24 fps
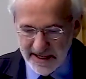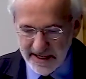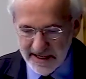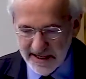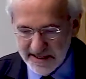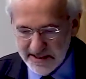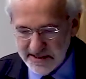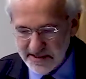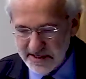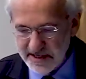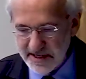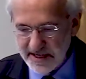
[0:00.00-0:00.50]

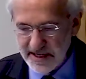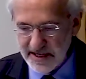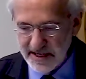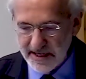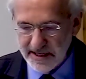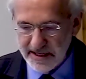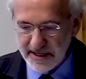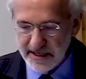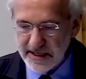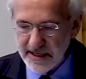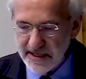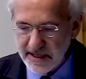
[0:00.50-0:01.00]

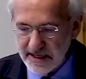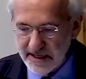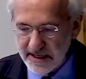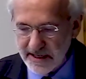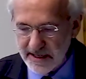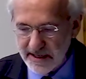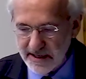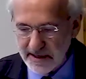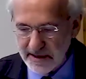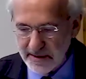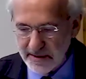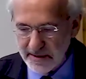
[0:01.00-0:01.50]
engineering
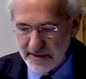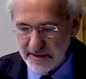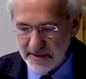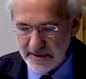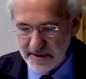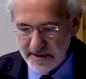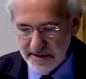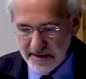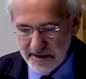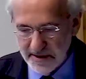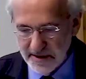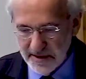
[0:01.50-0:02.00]

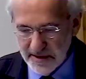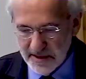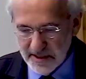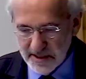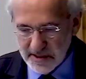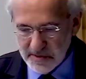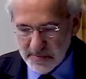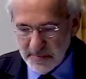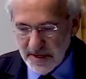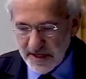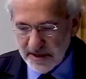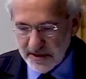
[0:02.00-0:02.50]

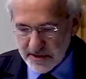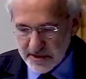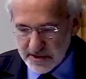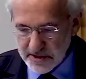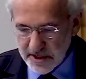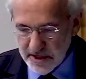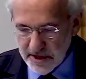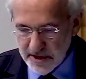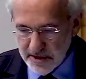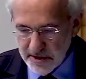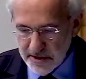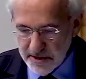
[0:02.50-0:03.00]
speakers
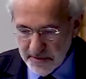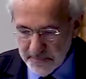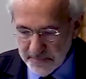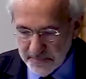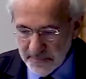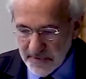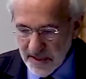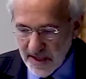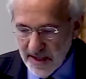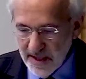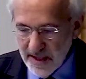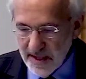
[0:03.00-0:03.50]
here.
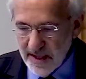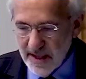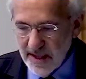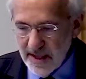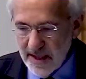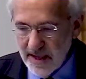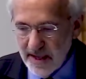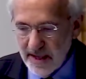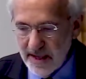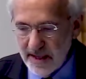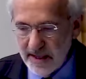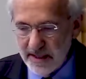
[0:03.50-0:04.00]

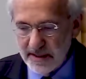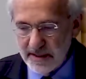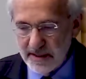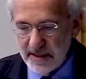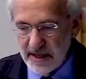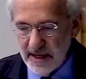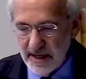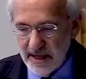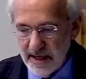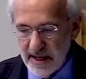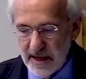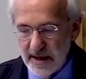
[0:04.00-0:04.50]
And
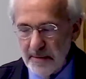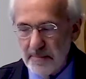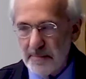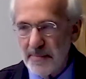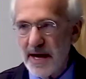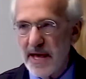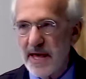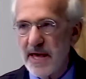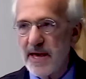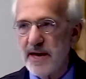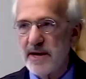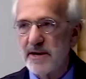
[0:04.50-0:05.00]

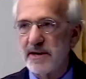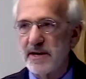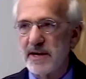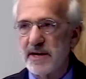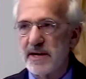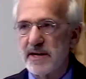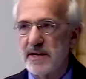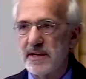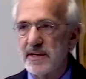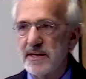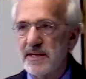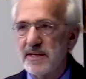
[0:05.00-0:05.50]
my
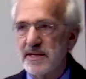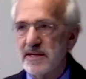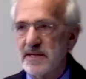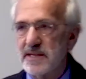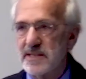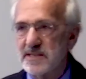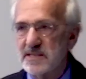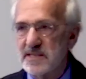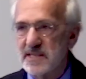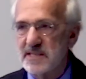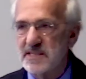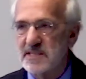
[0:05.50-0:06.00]
area
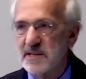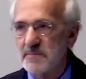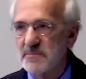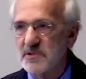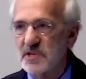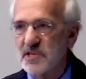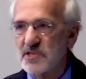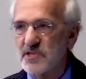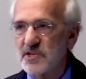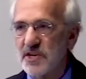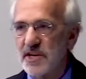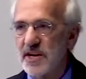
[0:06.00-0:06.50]
is systems
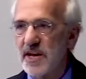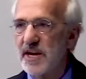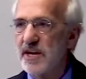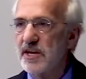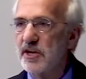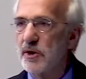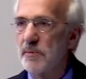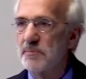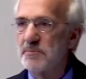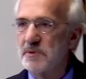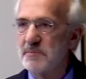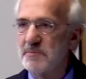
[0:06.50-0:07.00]

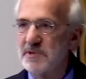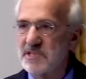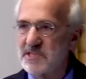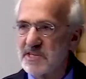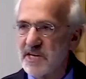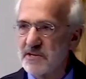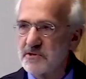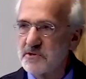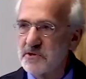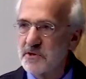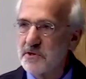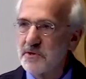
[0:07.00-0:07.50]
engineering
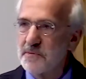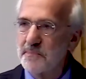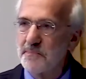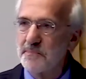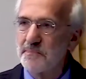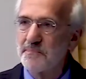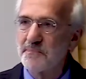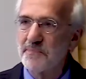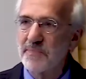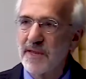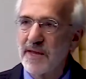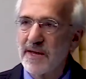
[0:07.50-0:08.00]
optimization,
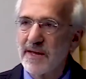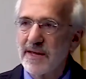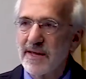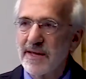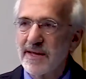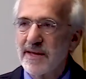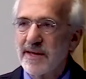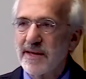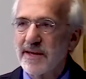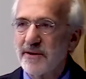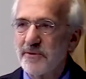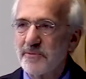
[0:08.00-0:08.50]

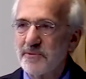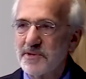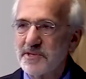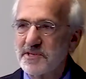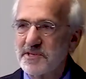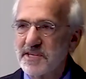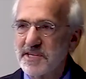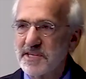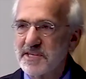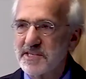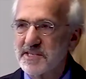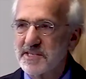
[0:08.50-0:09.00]

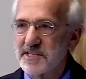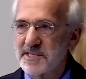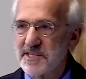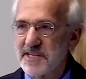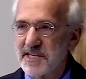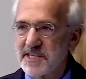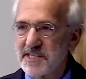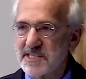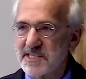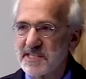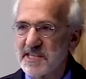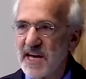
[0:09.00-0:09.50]
which is
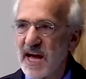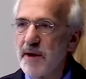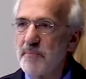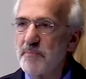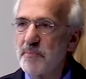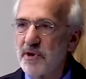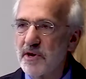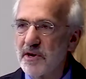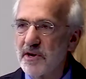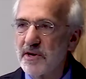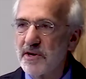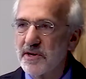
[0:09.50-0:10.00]
the
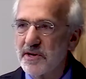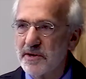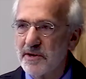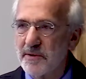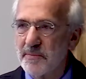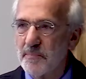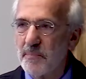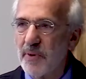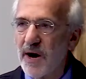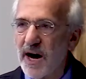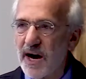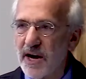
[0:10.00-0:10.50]
cyber
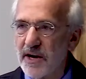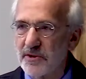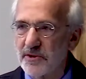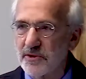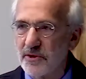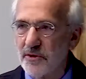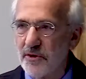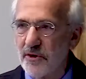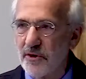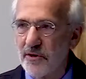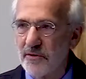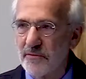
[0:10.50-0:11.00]
part
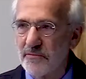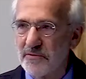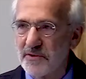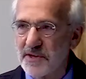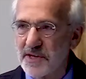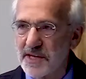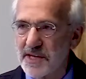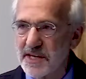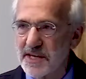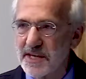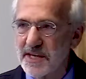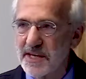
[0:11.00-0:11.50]
of
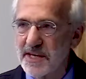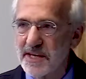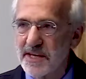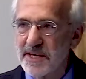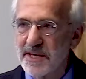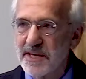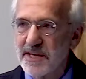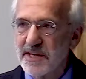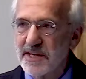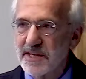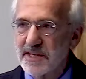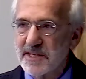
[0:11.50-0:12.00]
the
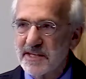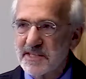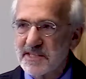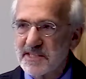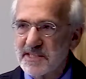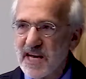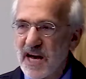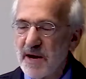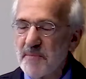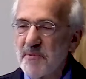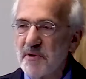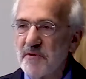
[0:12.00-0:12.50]

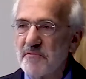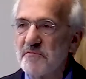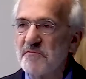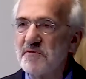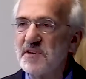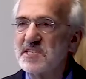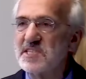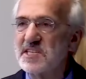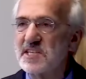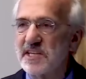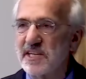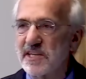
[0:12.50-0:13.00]
cyber
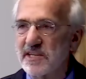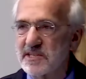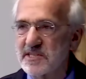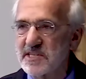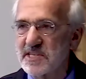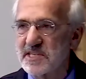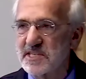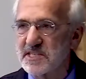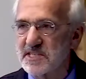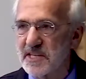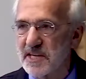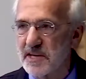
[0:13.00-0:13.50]
physical
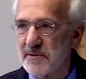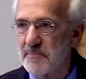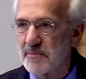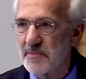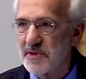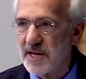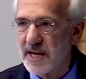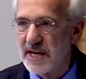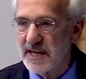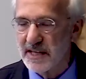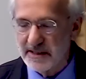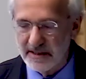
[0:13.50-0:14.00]

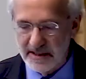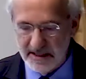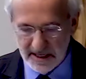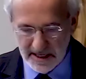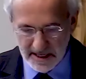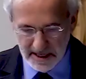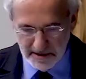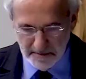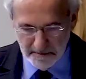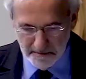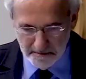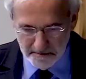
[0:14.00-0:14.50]
system
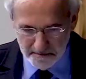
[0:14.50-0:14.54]
that